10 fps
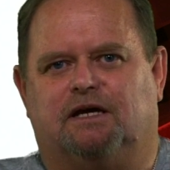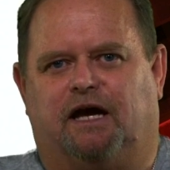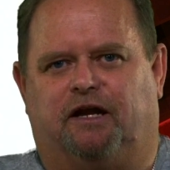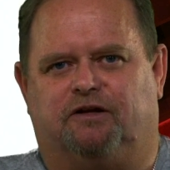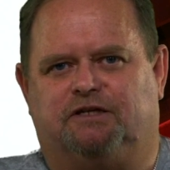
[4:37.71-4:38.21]

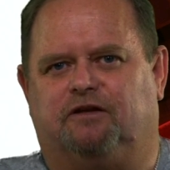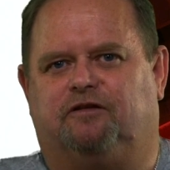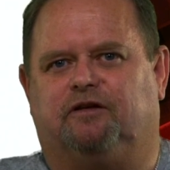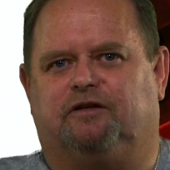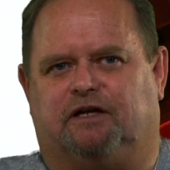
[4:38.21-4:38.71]
And I don't
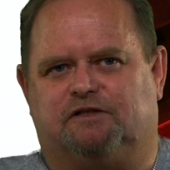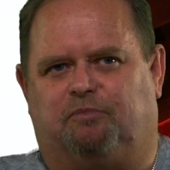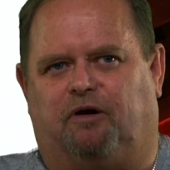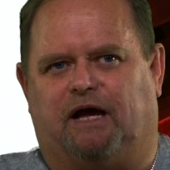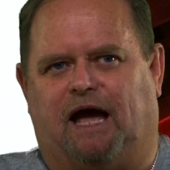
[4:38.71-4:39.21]
think that's
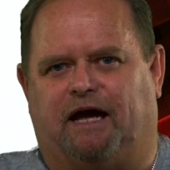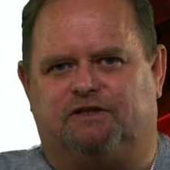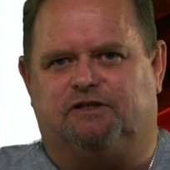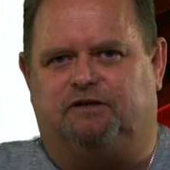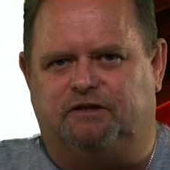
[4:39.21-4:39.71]
by
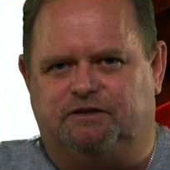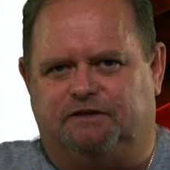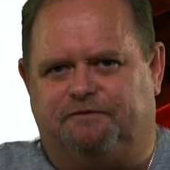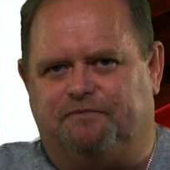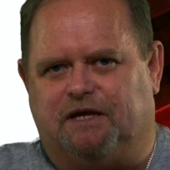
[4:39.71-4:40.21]
accident
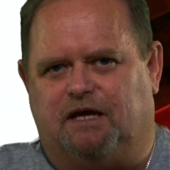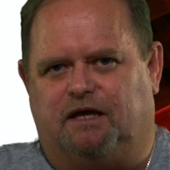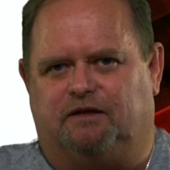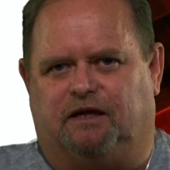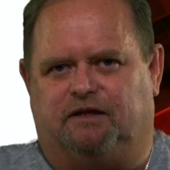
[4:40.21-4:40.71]

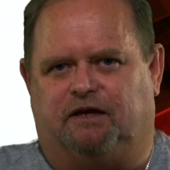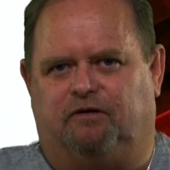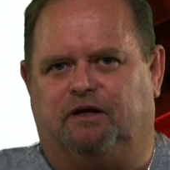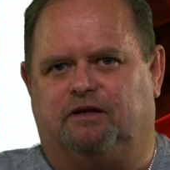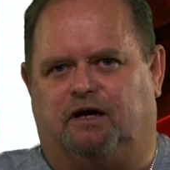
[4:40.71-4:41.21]
that they're
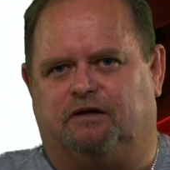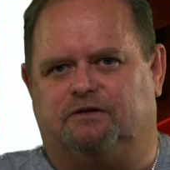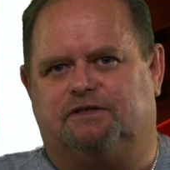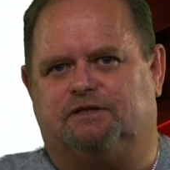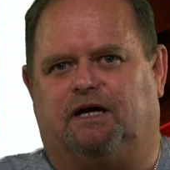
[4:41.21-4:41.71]
in
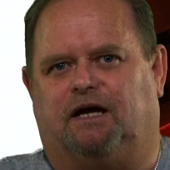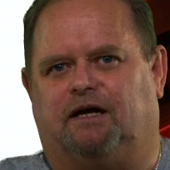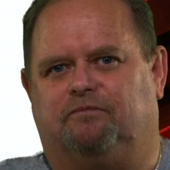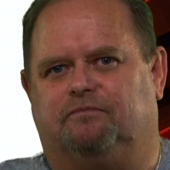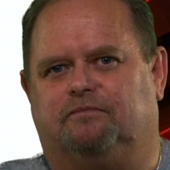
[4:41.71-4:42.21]
those
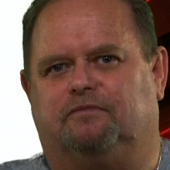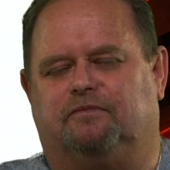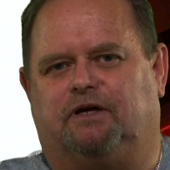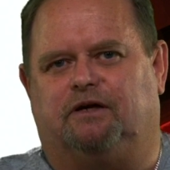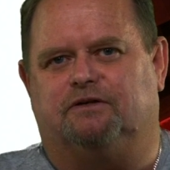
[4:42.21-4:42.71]

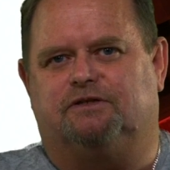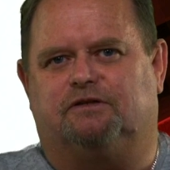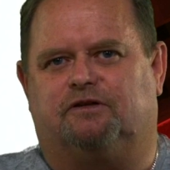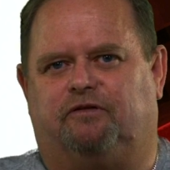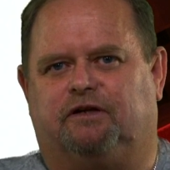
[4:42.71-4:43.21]

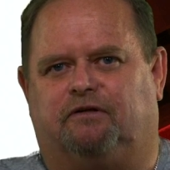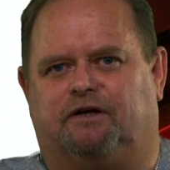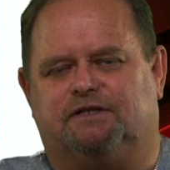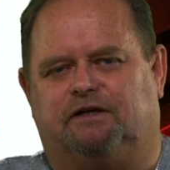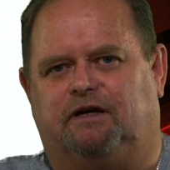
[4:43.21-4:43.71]
three
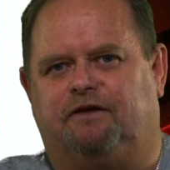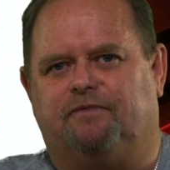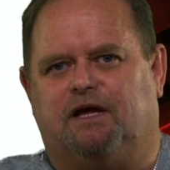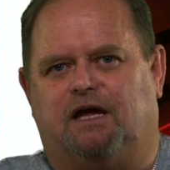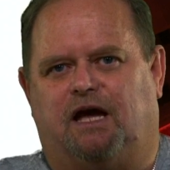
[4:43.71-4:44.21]
criteria,
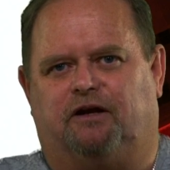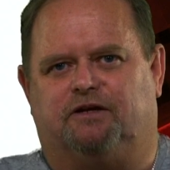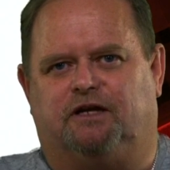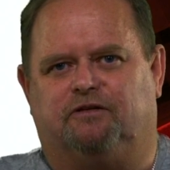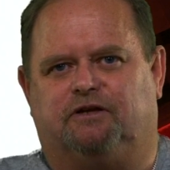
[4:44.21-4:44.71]
and I
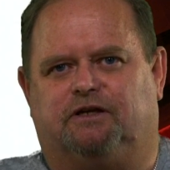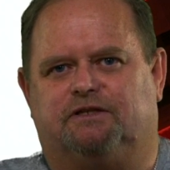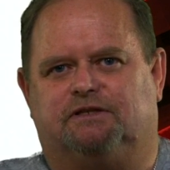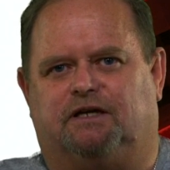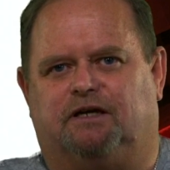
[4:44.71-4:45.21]
don't think
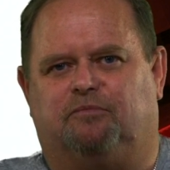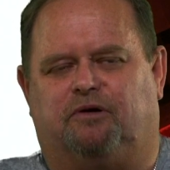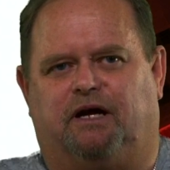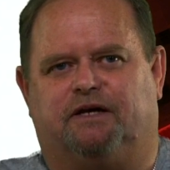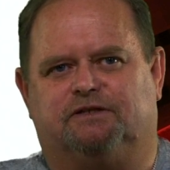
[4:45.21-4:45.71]
it's
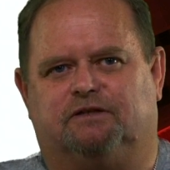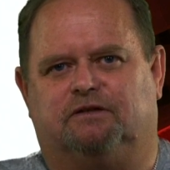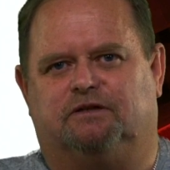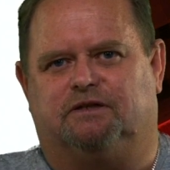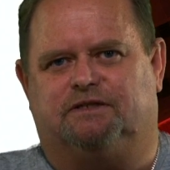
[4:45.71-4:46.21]
by
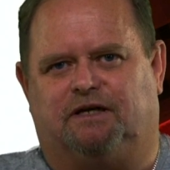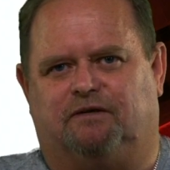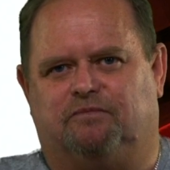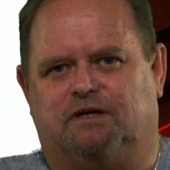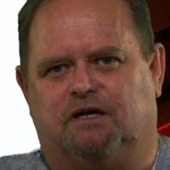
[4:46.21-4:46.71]
accident that
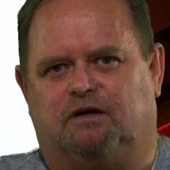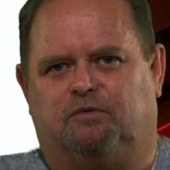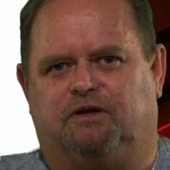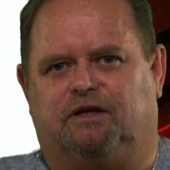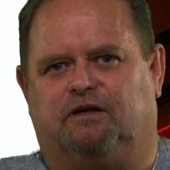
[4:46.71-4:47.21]

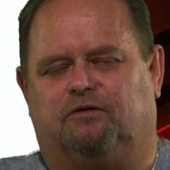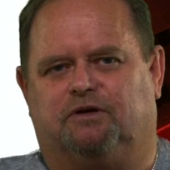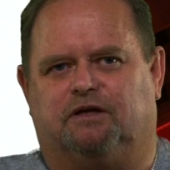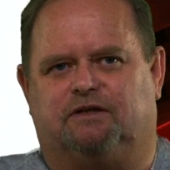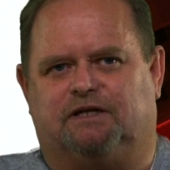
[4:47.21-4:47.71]
we then look
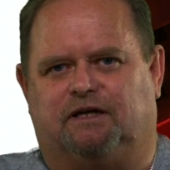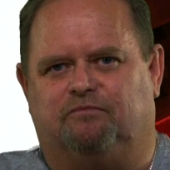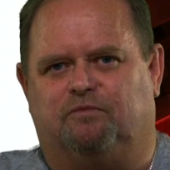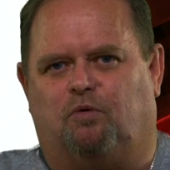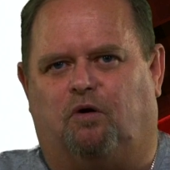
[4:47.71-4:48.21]
at
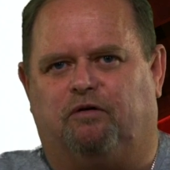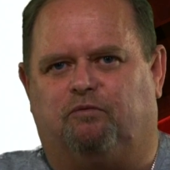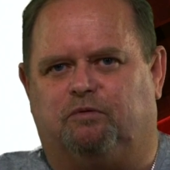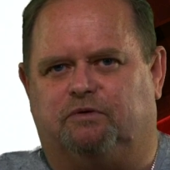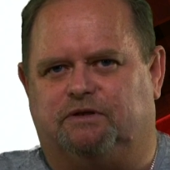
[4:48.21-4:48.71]
why
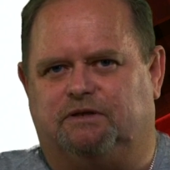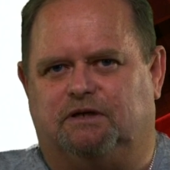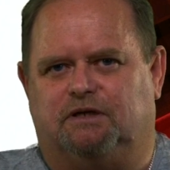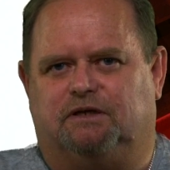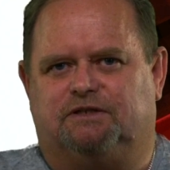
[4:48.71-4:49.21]
we would
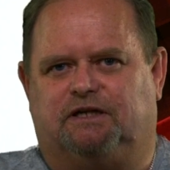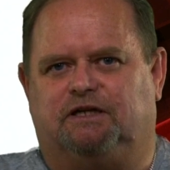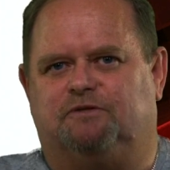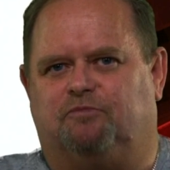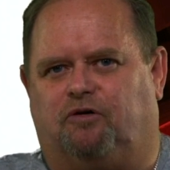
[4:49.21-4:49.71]

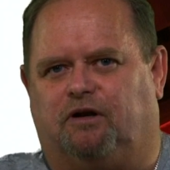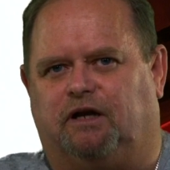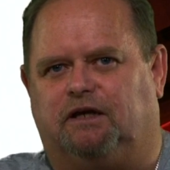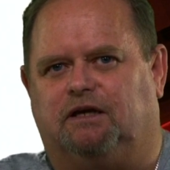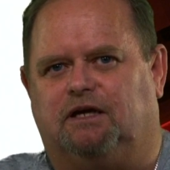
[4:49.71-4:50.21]
teach
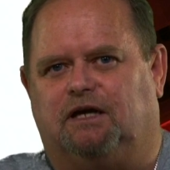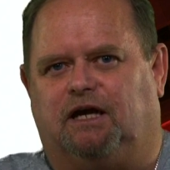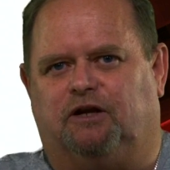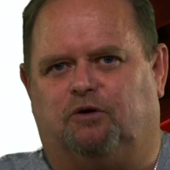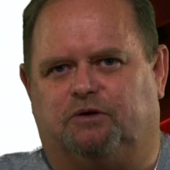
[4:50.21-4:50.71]
modelling
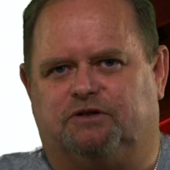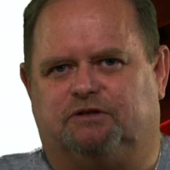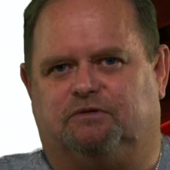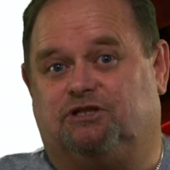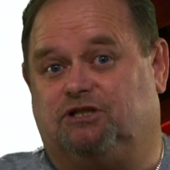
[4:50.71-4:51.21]
in order
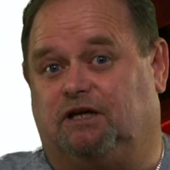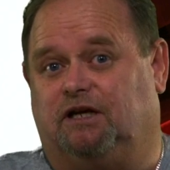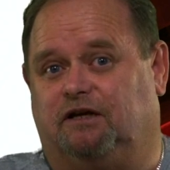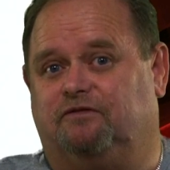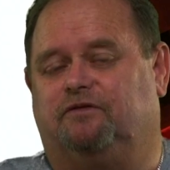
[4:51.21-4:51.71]
to
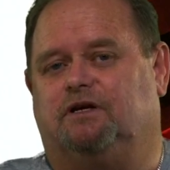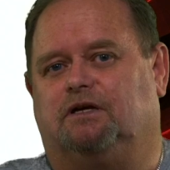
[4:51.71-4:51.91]
achieve